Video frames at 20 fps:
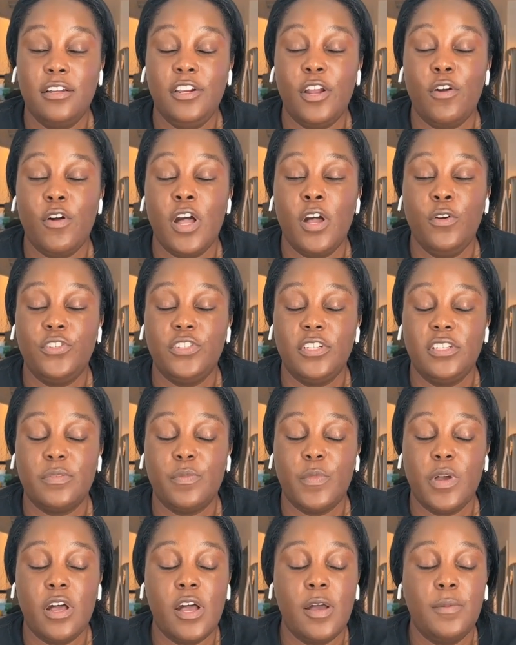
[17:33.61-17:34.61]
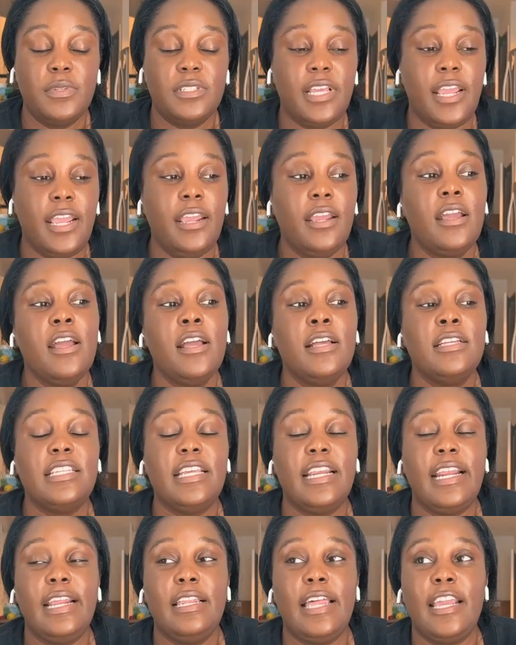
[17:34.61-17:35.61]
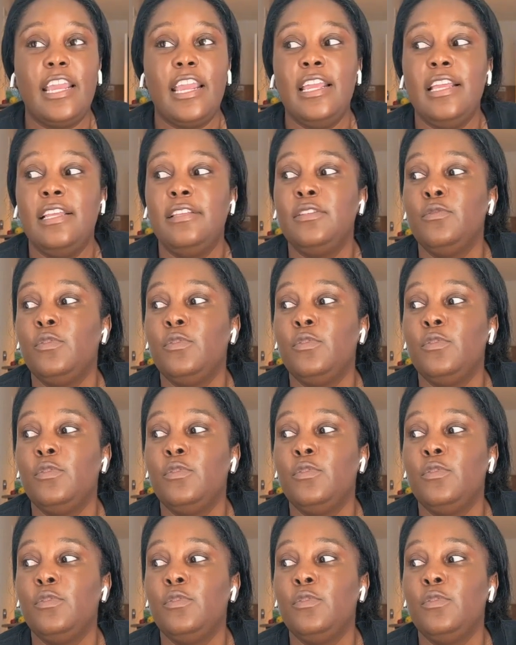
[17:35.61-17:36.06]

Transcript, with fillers: you know Ocean's mom, saying saying like